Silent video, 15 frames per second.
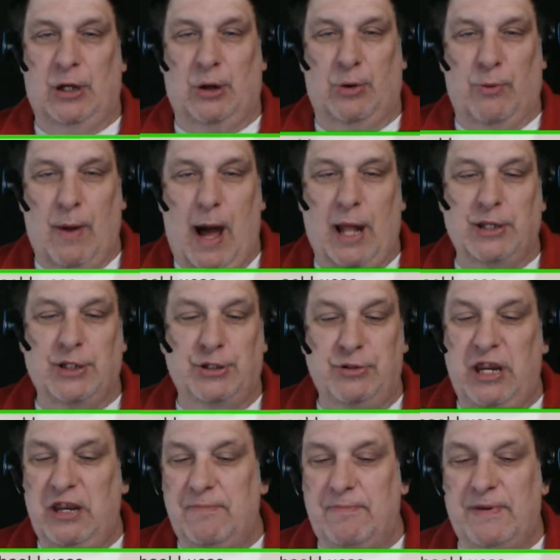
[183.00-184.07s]
garage, you
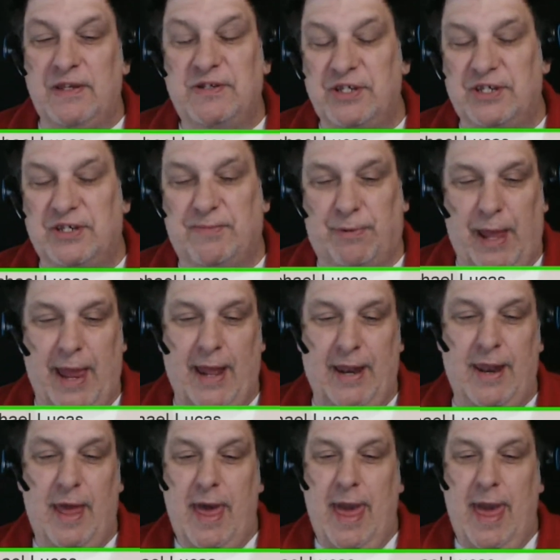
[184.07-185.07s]
need a business plan.